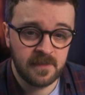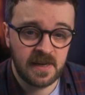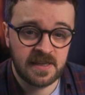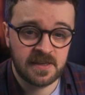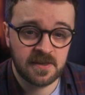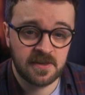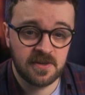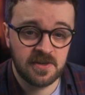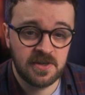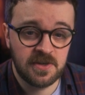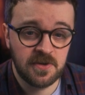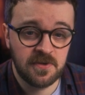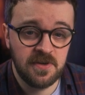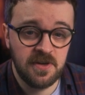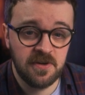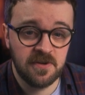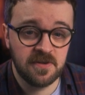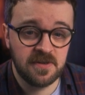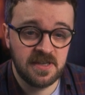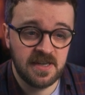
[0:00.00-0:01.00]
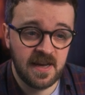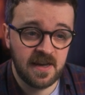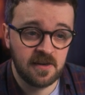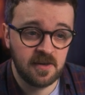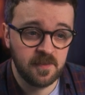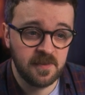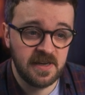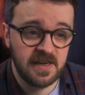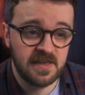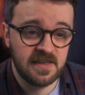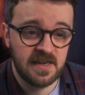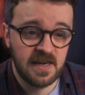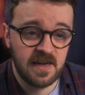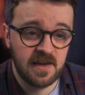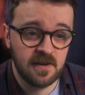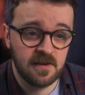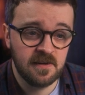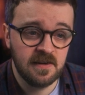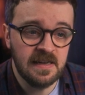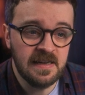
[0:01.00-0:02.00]
It's going to show you your channel page
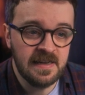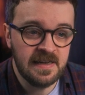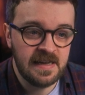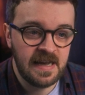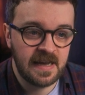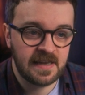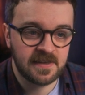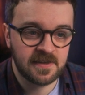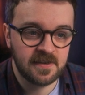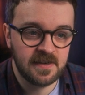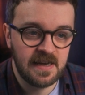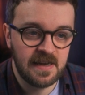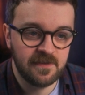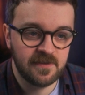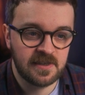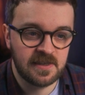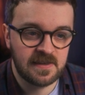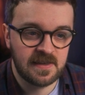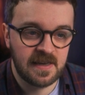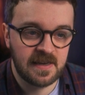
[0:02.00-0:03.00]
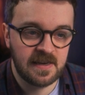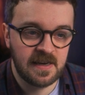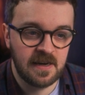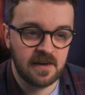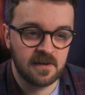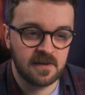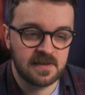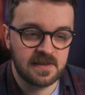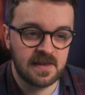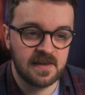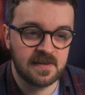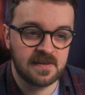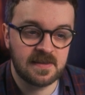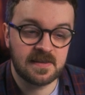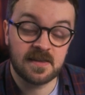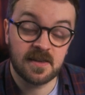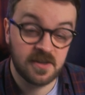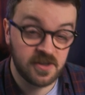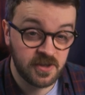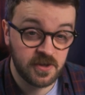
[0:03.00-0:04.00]
here and it's going to have this thing here
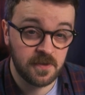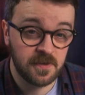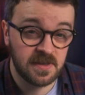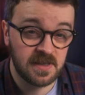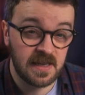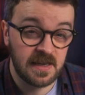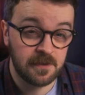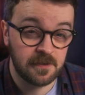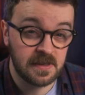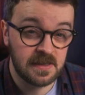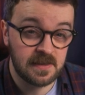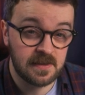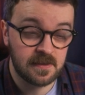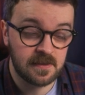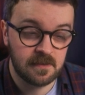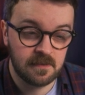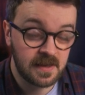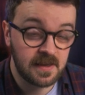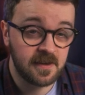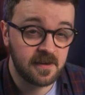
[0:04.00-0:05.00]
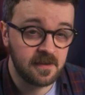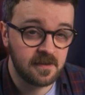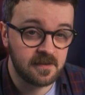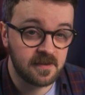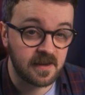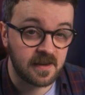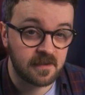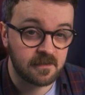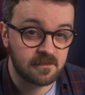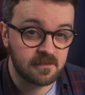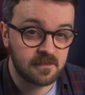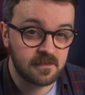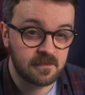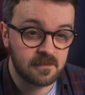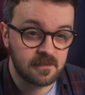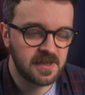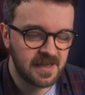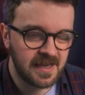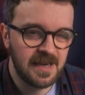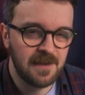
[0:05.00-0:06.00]
says show secrets. Click on that,
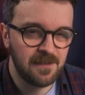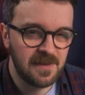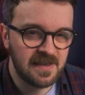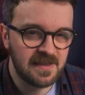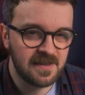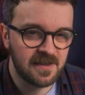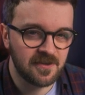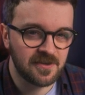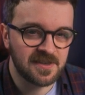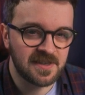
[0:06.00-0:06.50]
but keep this to